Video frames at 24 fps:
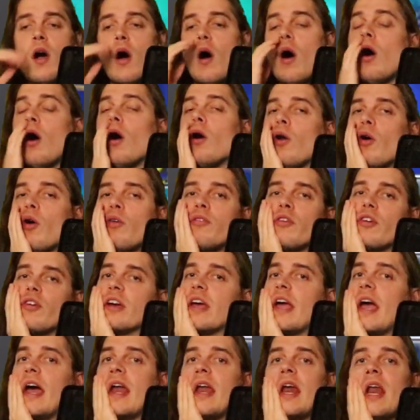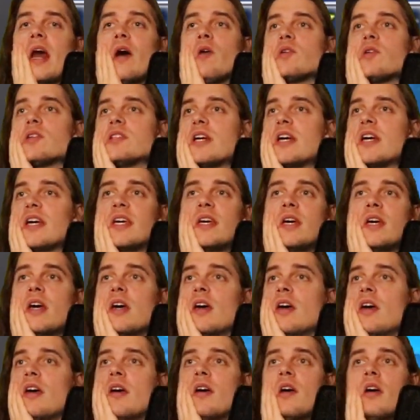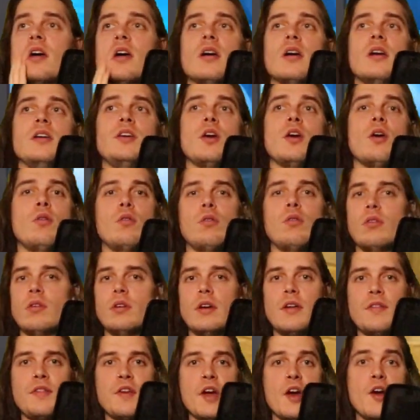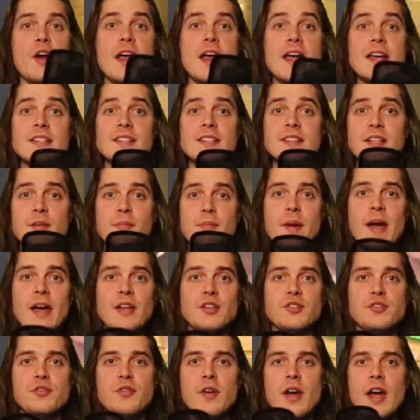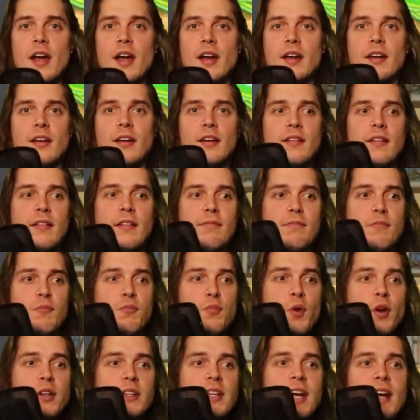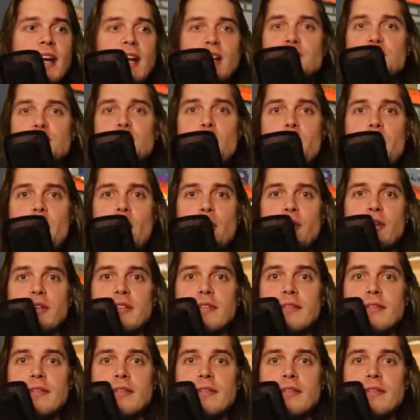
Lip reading: all over again, and I was like, yo, there isn't a bad track. What can I do about it?